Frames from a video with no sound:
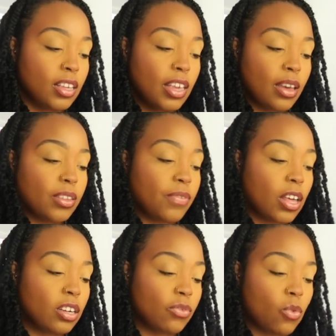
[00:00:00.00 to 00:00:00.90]
Yeah, the
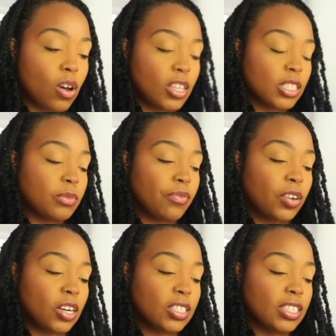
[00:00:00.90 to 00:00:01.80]
Father of Wands in
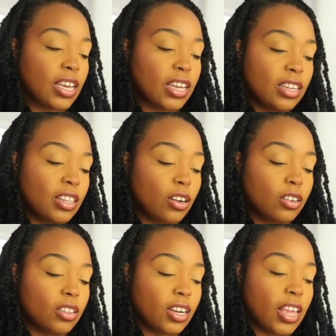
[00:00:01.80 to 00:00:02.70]
reverse. Yeah,
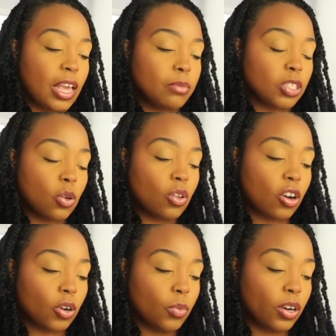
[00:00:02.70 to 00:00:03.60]
their their games no longer